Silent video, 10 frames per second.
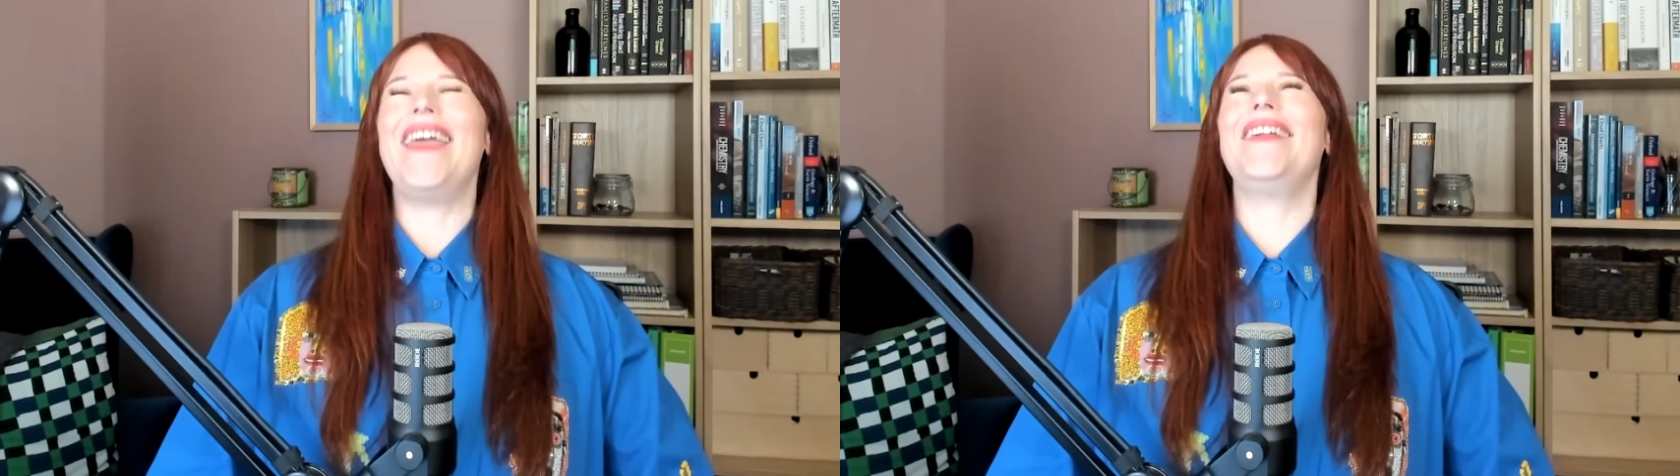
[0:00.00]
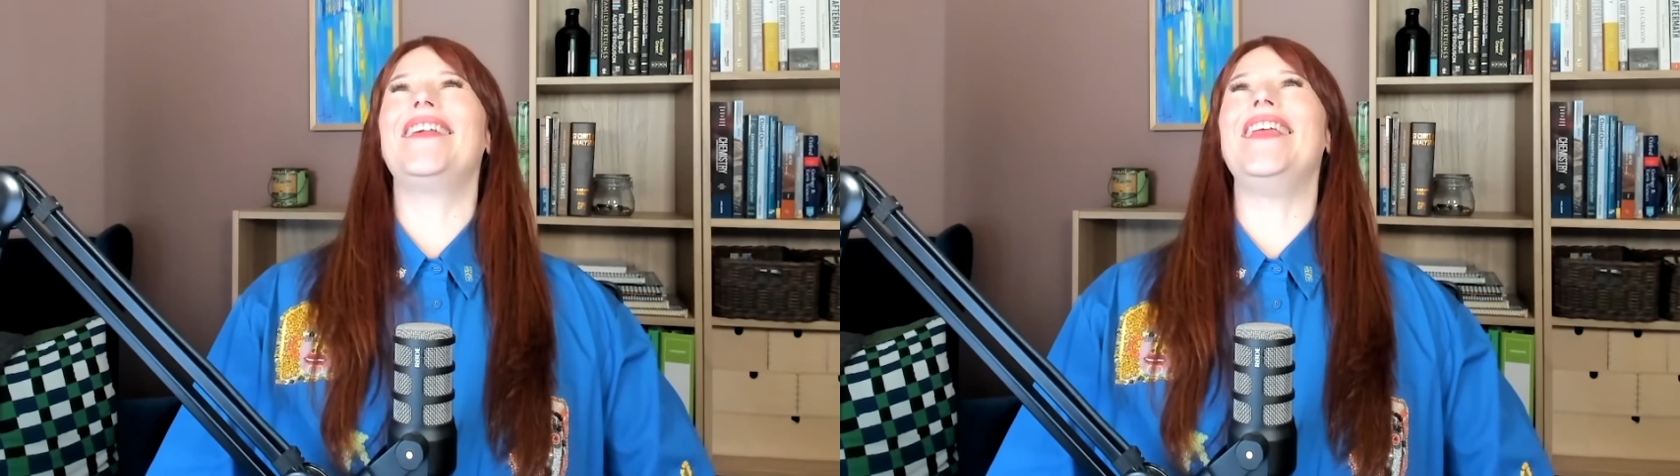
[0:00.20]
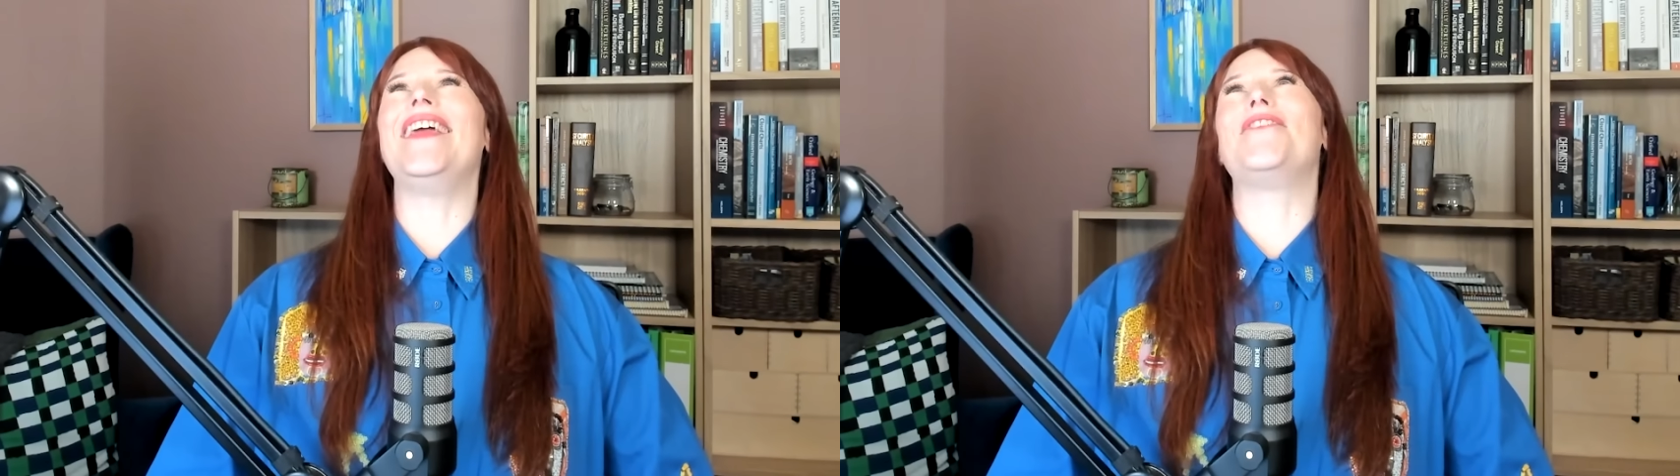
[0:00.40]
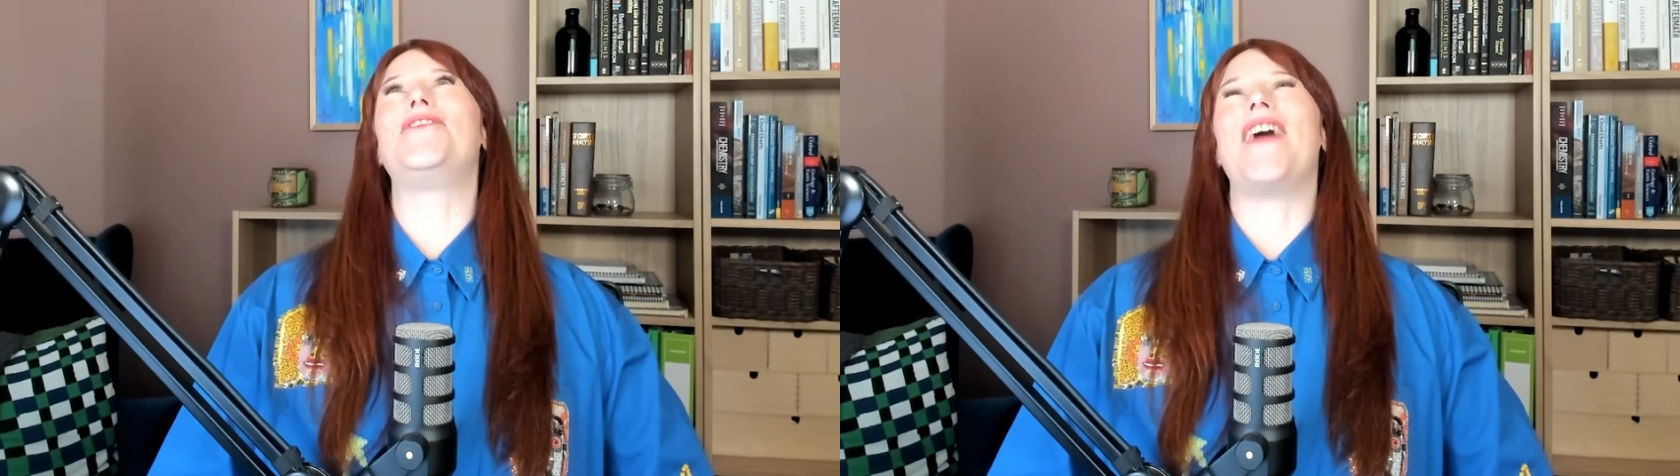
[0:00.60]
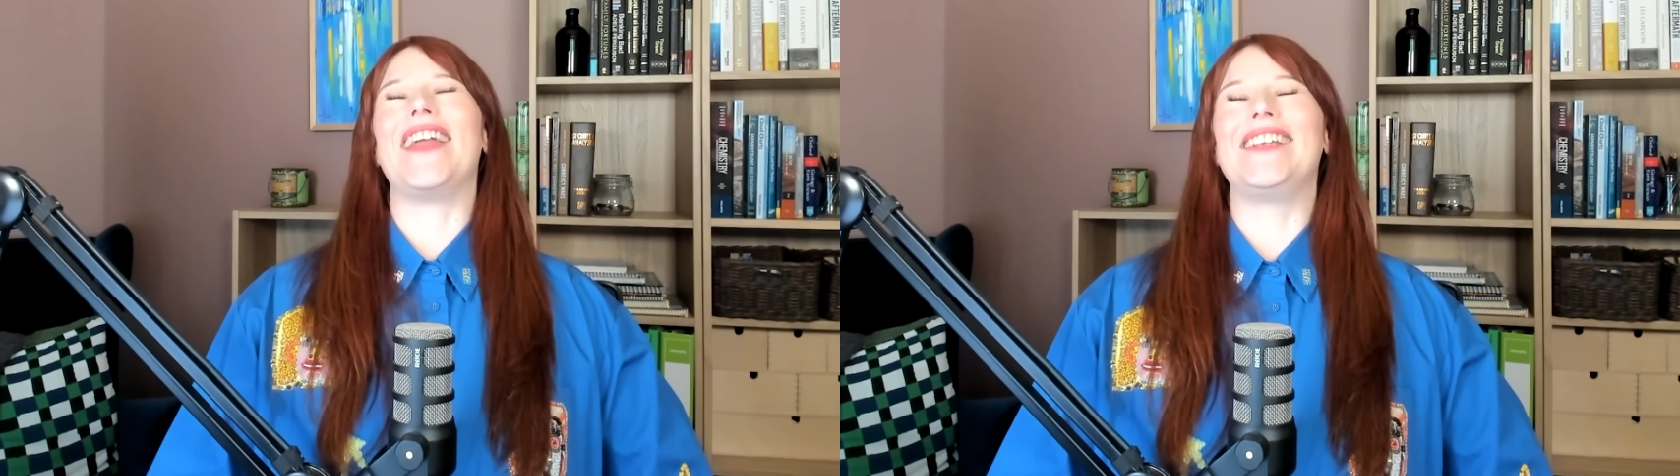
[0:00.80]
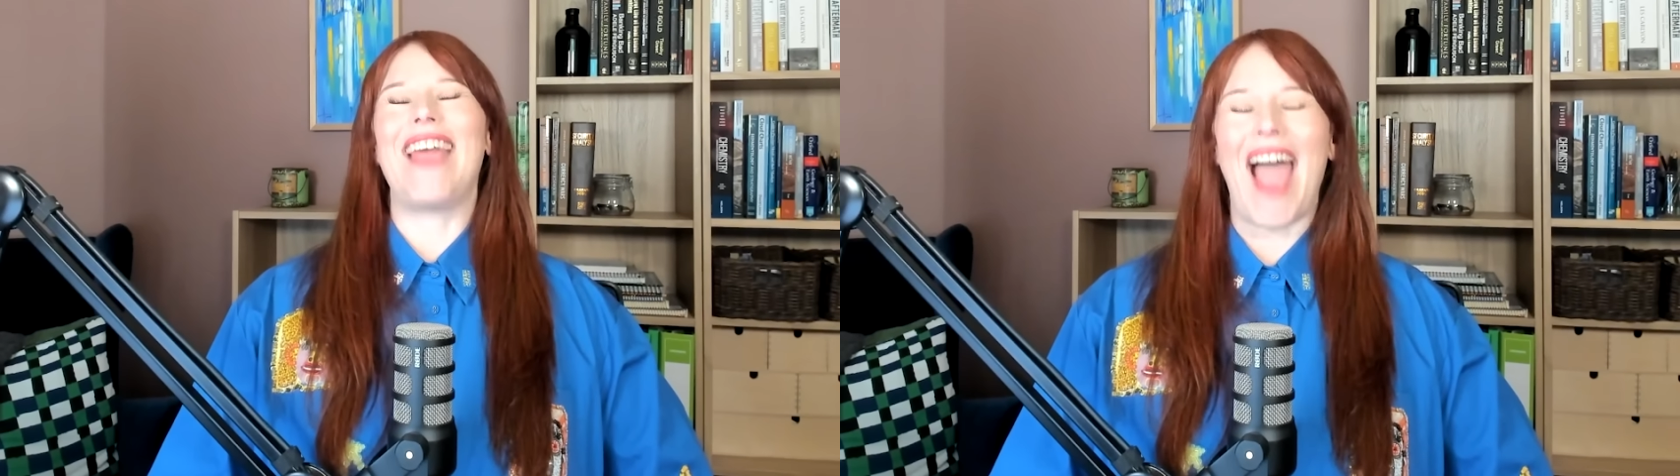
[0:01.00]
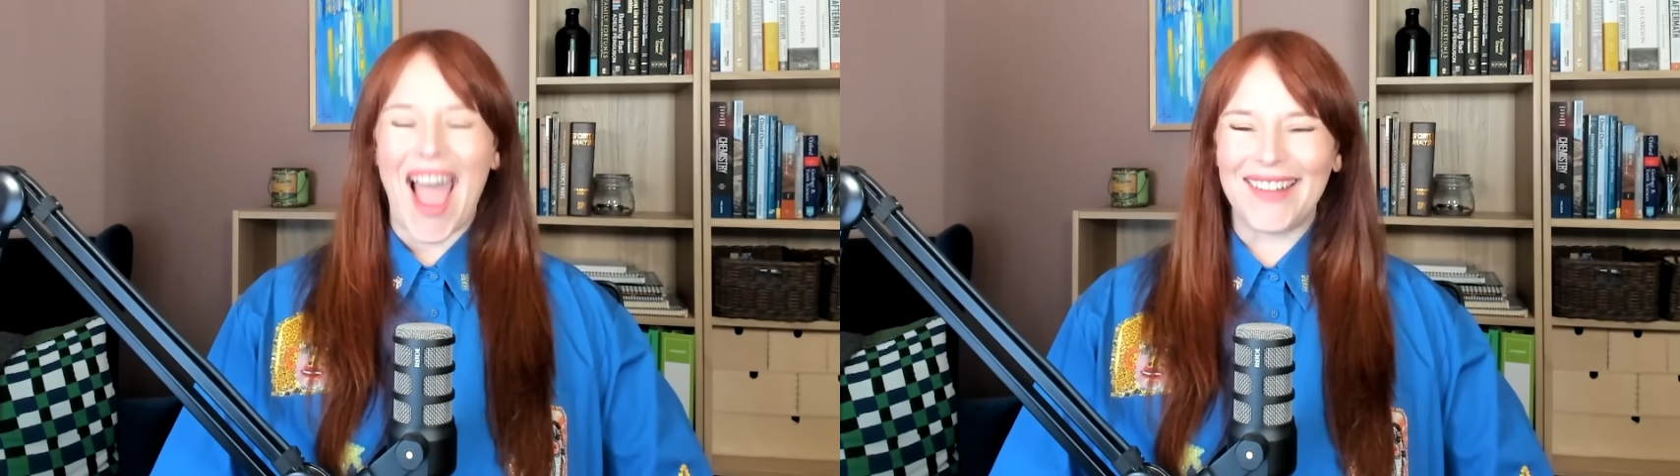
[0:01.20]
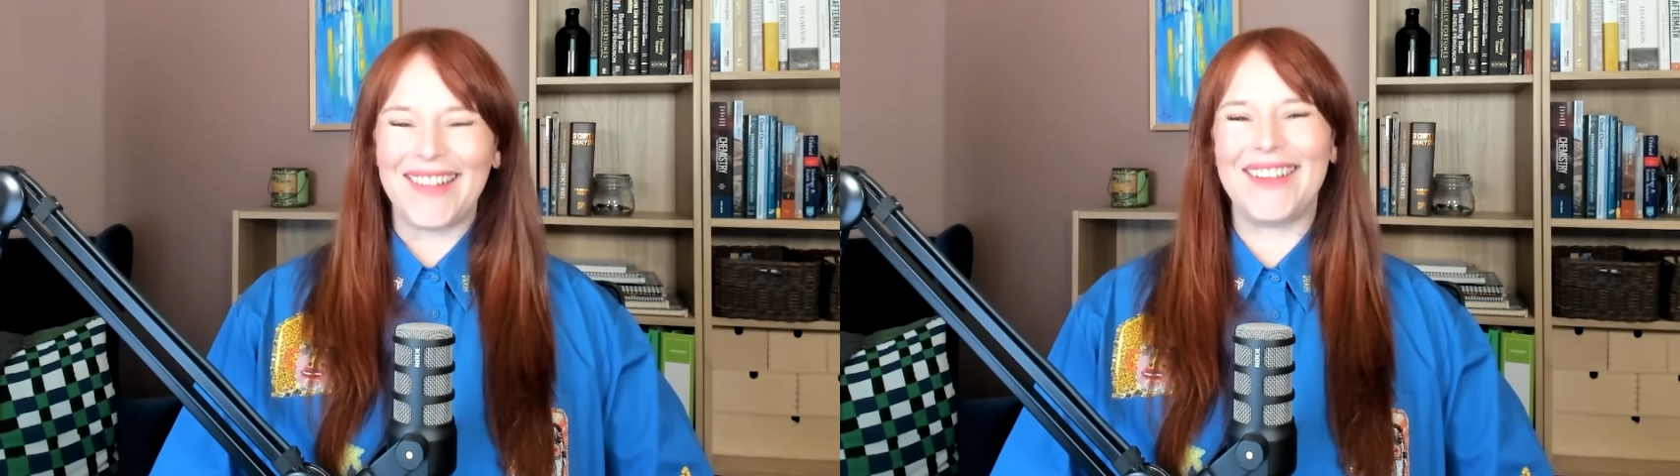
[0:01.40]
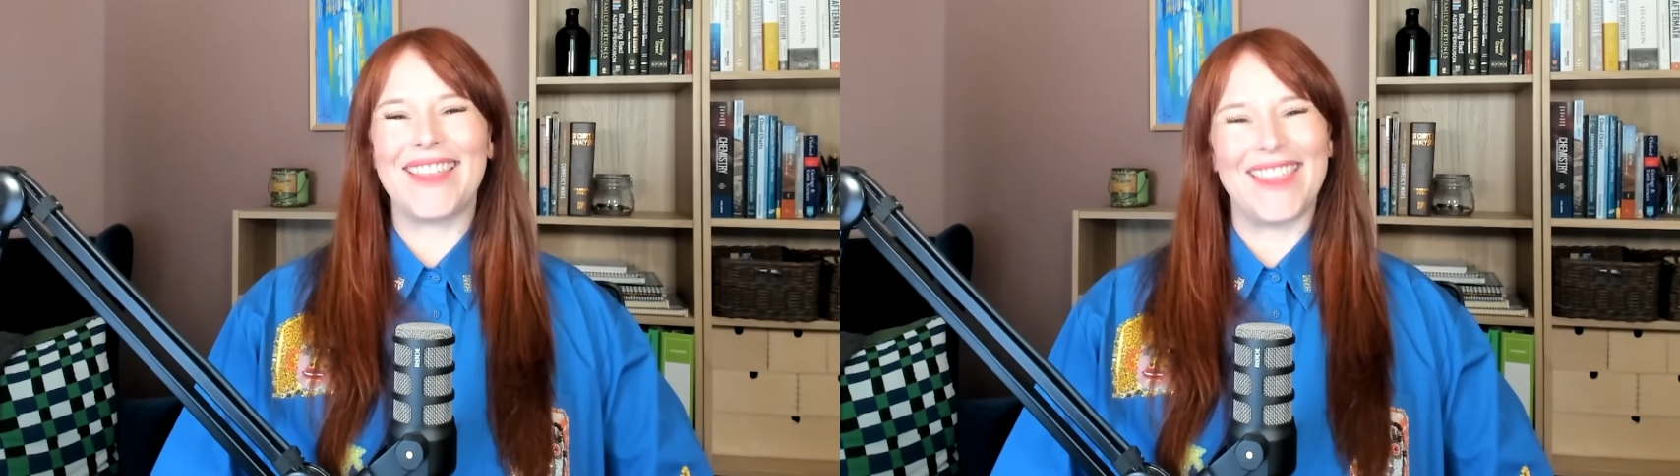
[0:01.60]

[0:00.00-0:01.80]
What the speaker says: Isn't it a fantastic